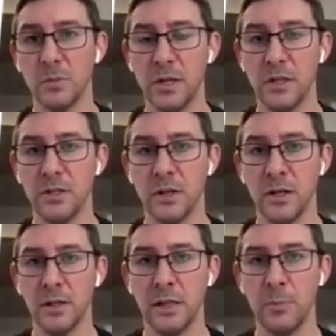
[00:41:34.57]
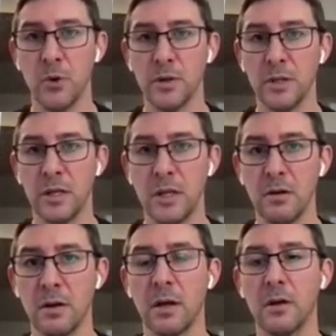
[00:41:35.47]
breach a little more than a
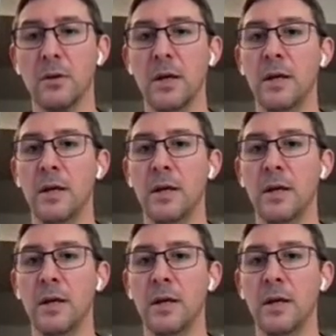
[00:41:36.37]
year ago.